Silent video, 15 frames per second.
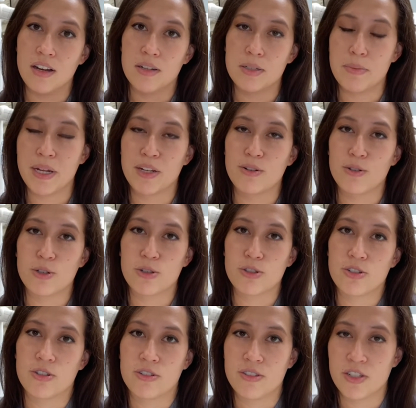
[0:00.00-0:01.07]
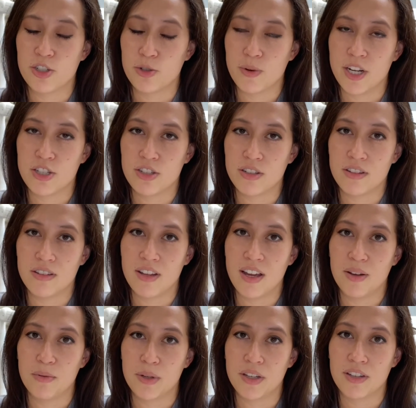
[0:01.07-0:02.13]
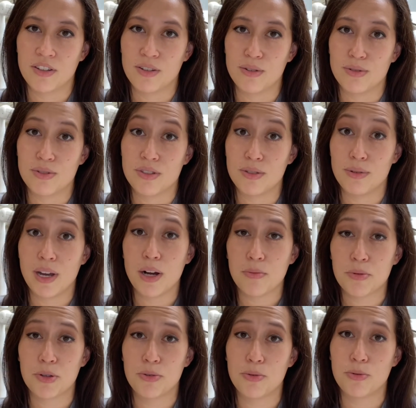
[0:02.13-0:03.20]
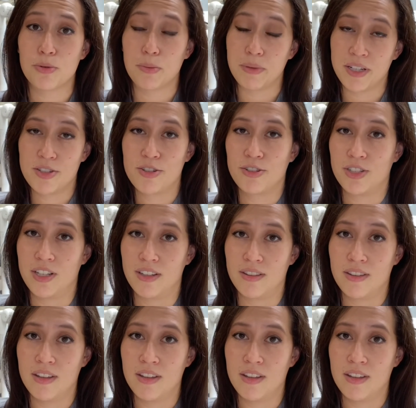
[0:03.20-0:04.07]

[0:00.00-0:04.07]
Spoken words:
depending on your certain situation that we can use to help you replace your teeth